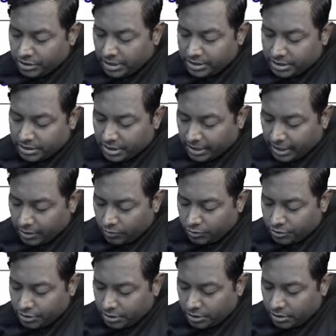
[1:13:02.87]
That's the second
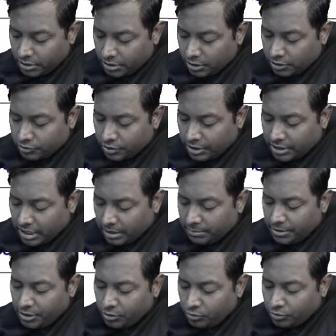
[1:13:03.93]
question. So it can
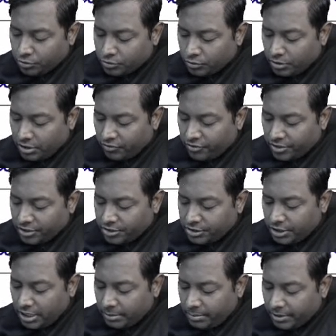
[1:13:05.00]
be used to
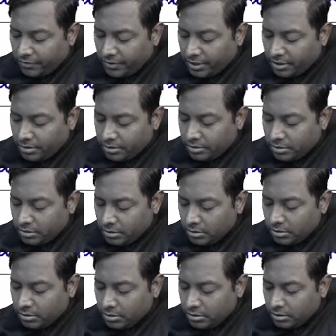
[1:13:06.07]
differentiate between
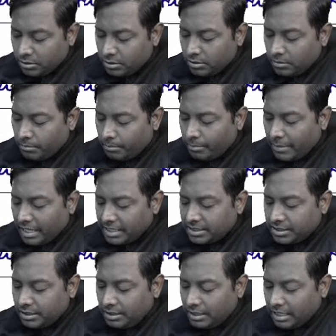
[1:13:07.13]

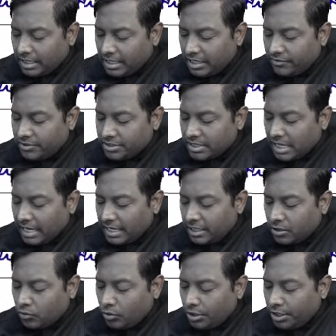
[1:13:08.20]
myasthenia gravis and
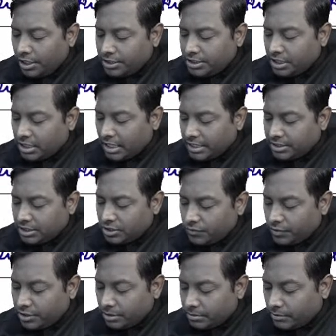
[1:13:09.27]
cholinergic crisis. So
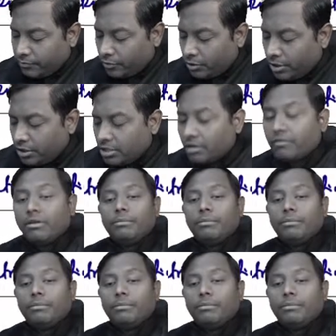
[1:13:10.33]
which of the following drug will